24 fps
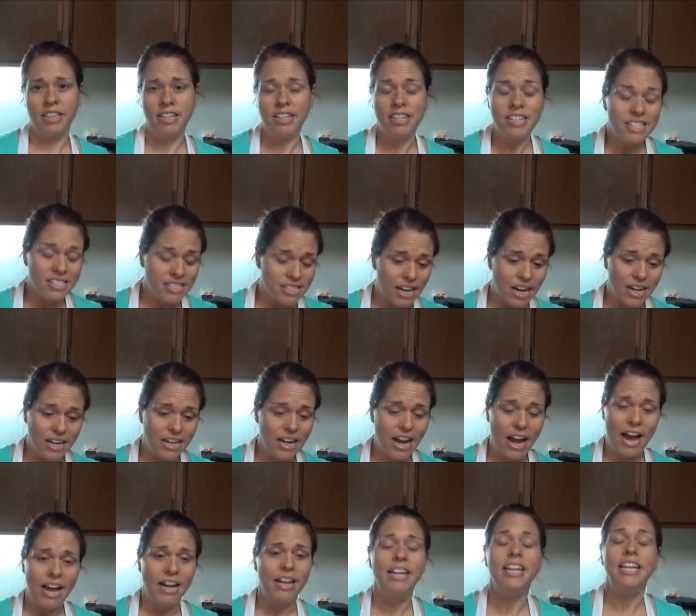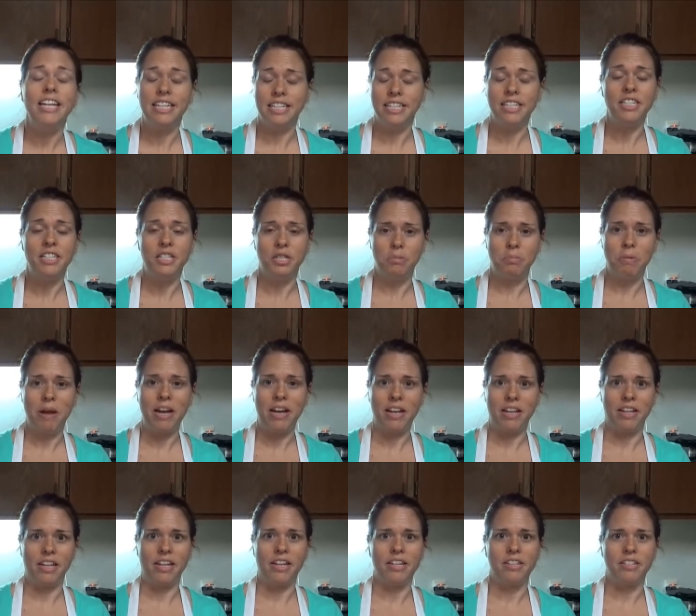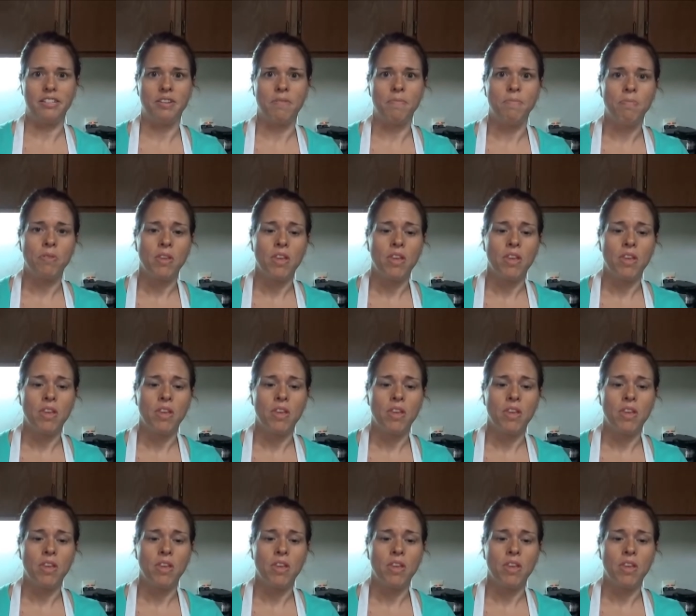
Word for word: decided I needed to make these.